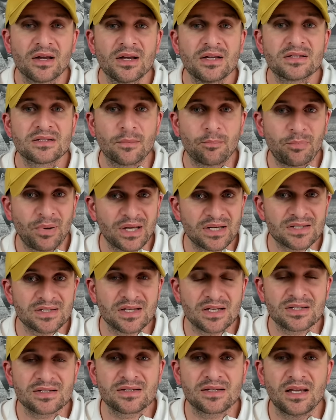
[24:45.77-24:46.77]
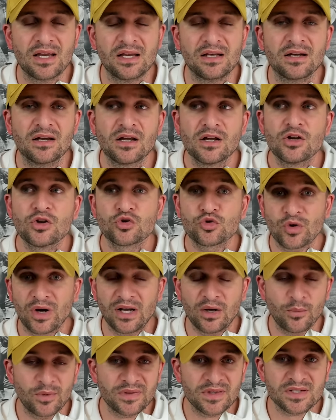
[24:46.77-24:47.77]
to pick 16,
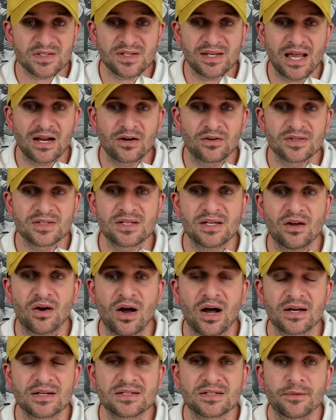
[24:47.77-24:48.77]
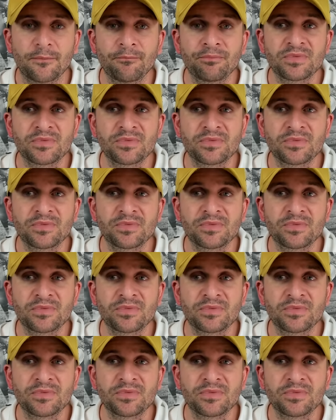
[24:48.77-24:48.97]
trading with the Seattle Seahawks